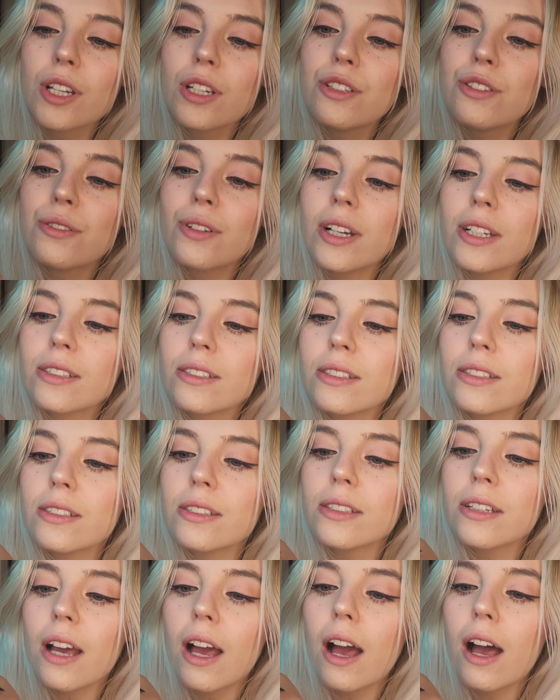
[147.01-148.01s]
As you guys could
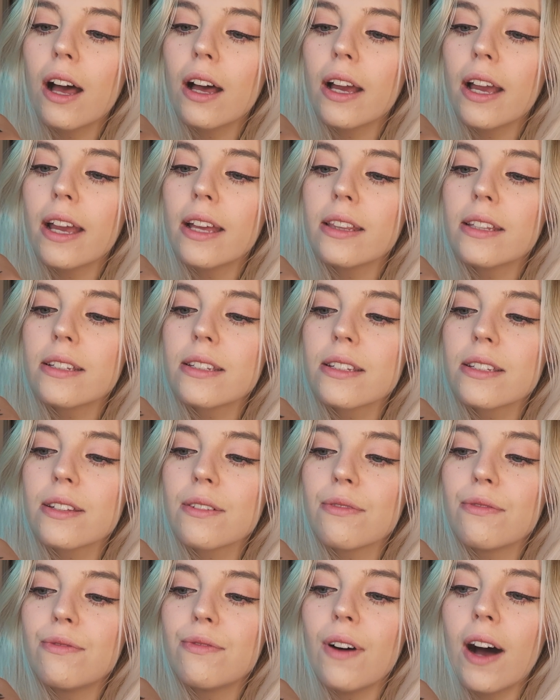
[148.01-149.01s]
tell. And this is
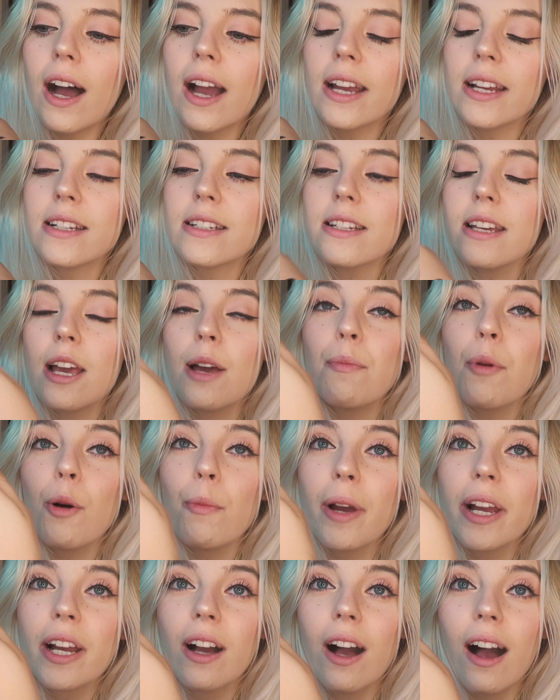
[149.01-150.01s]
a fine tip. Oh
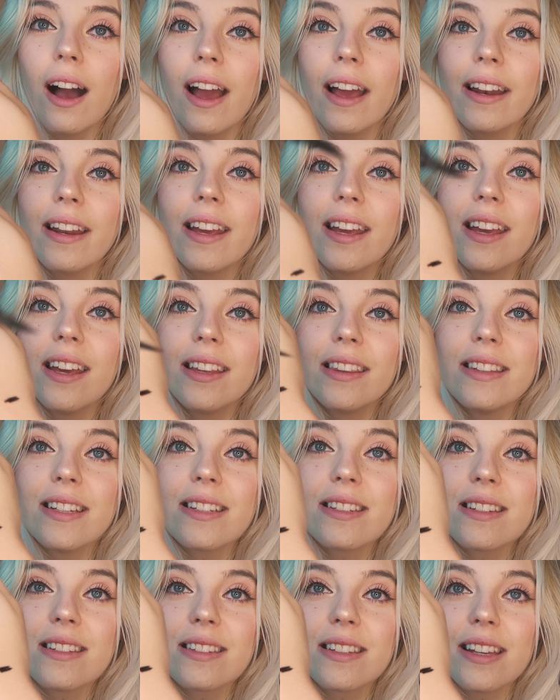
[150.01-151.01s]
my god.
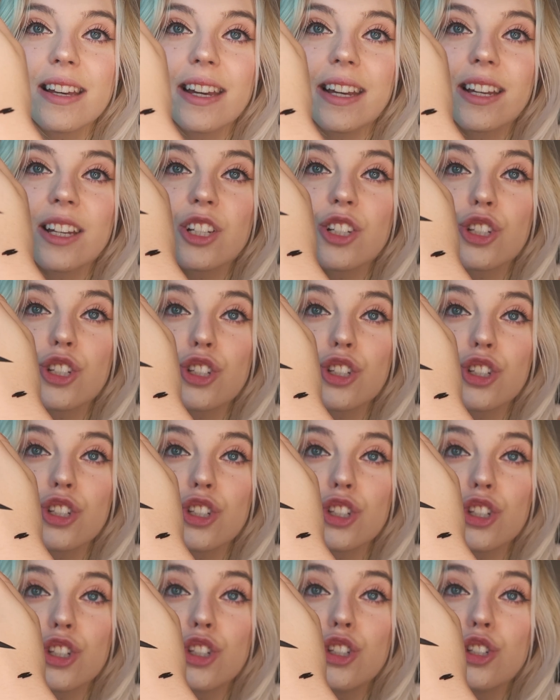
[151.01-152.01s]
This is like
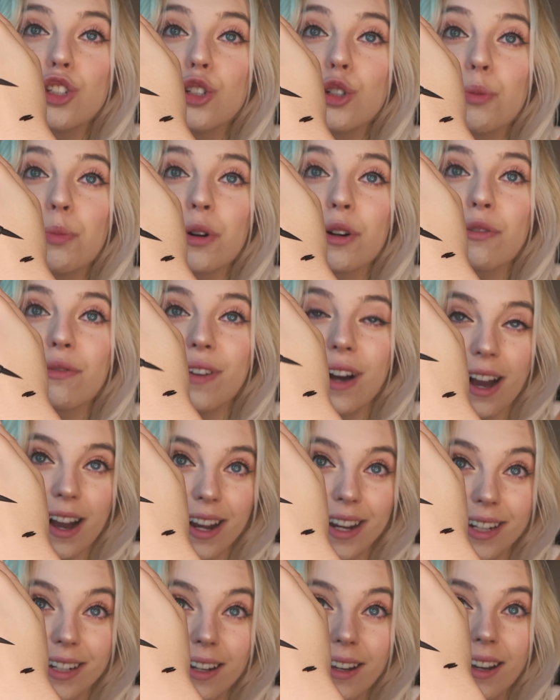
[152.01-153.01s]
super
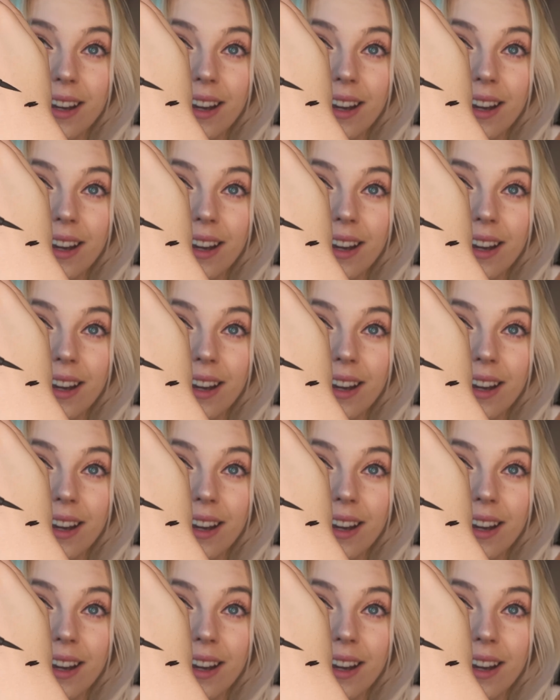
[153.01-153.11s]
fine.